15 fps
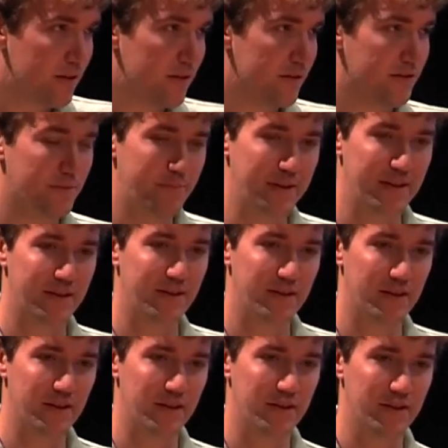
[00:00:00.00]
There's been
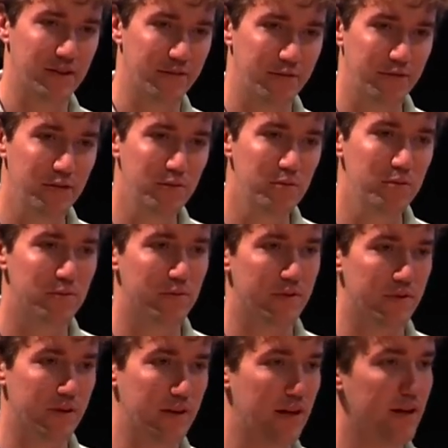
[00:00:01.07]
a
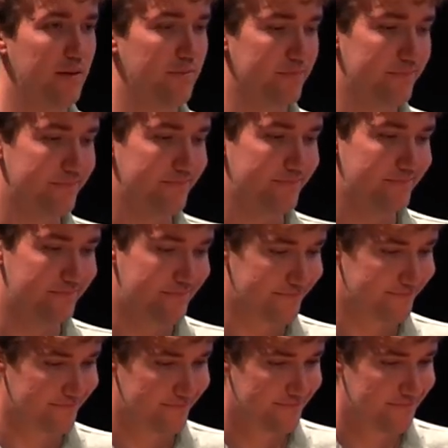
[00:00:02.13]
few um,
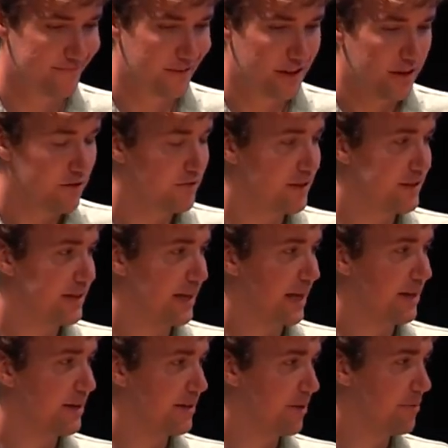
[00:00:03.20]
recent
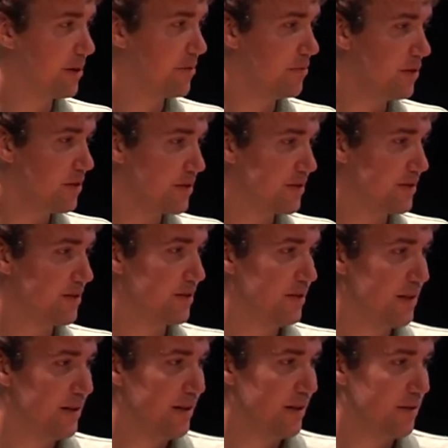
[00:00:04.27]
academic works
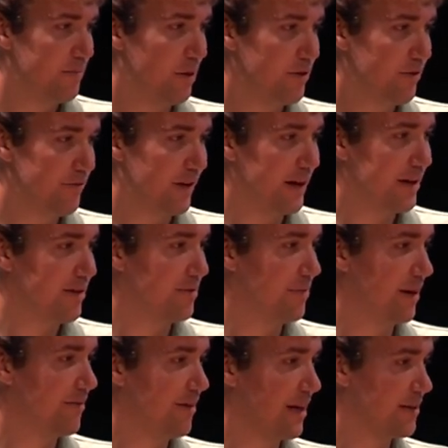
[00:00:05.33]
motivated
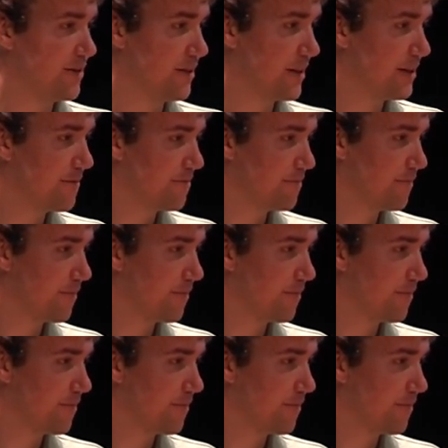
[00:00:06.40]
by ratcheting.